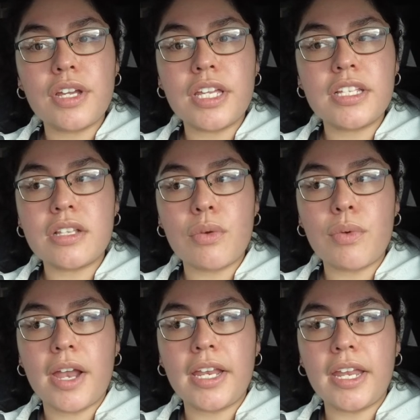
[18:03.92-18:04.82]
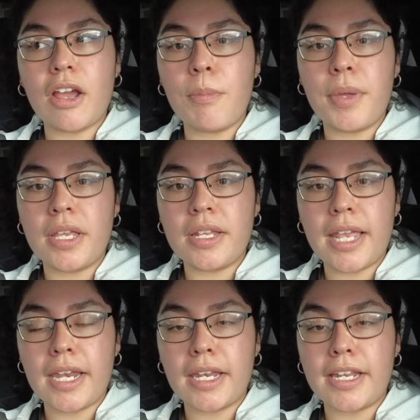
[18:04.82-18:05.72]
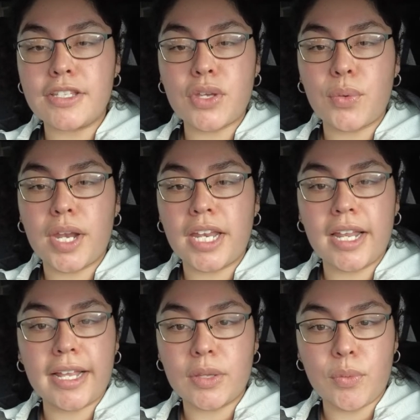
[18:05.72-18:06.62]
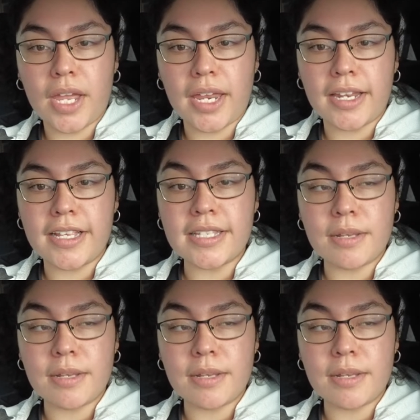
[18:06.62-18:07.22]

is already opinionated. It's already, like, the way it is.